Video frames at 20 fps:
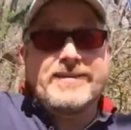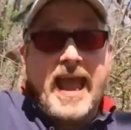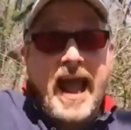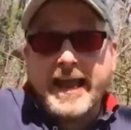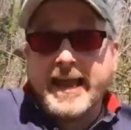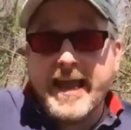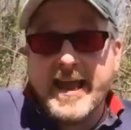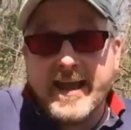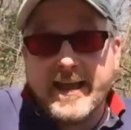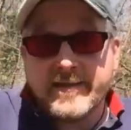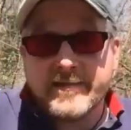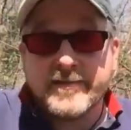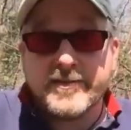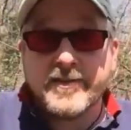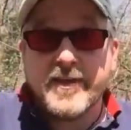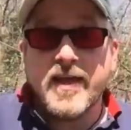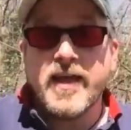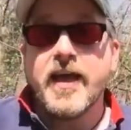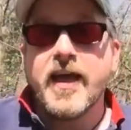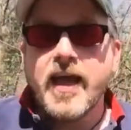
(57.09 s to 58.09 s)

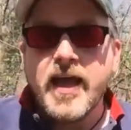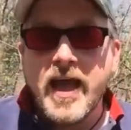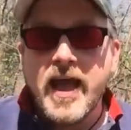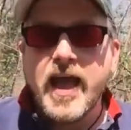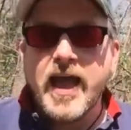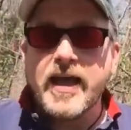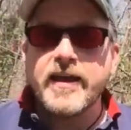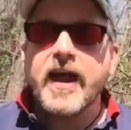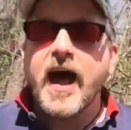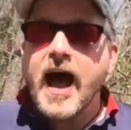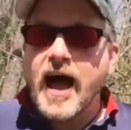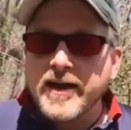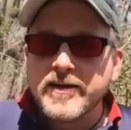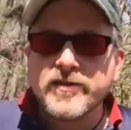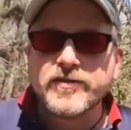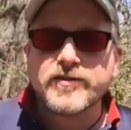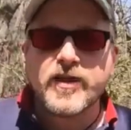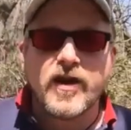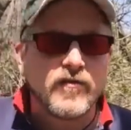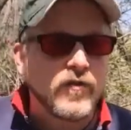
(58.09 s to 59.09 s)
decades, and I
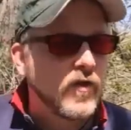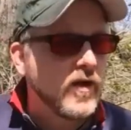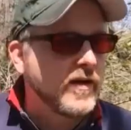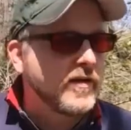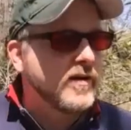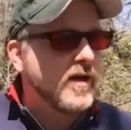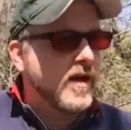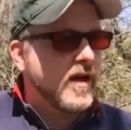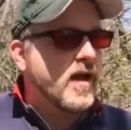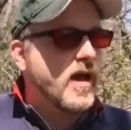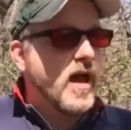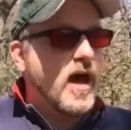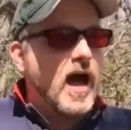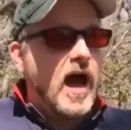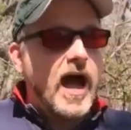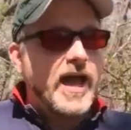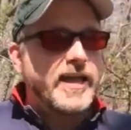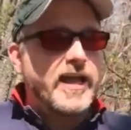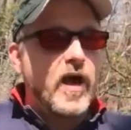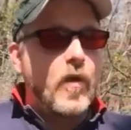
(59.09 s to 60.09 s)
discover it.
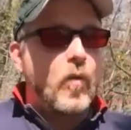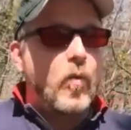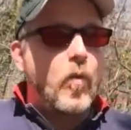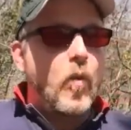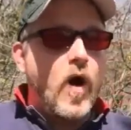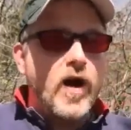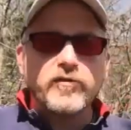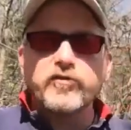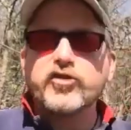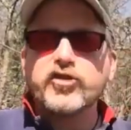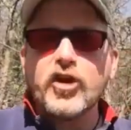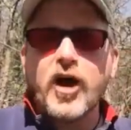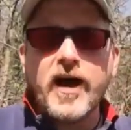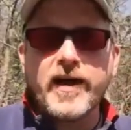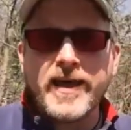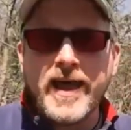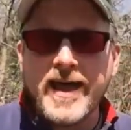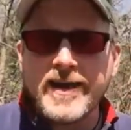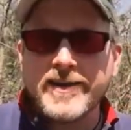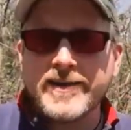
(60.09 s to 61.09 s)
I get one
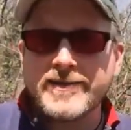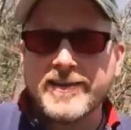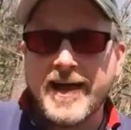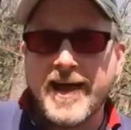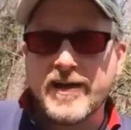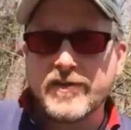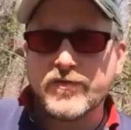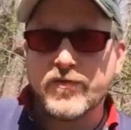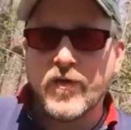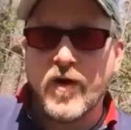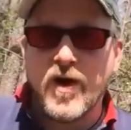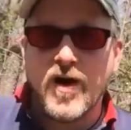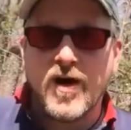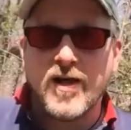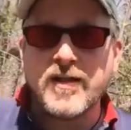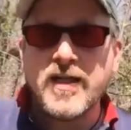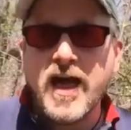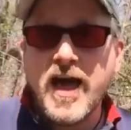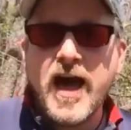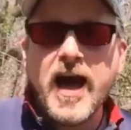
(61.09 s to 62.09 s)
shot at it last
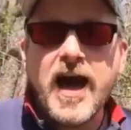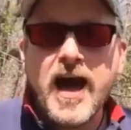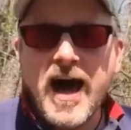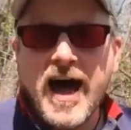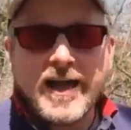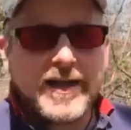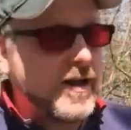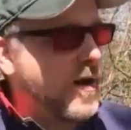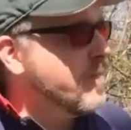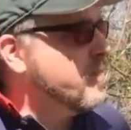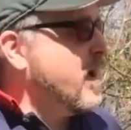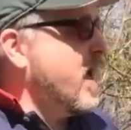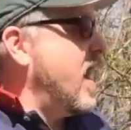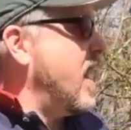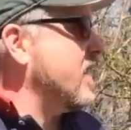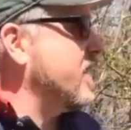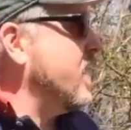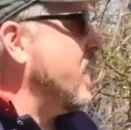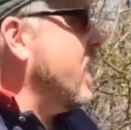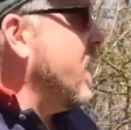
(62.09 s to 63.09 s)
fall. I come
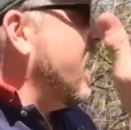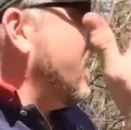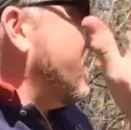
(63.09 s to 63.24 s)
back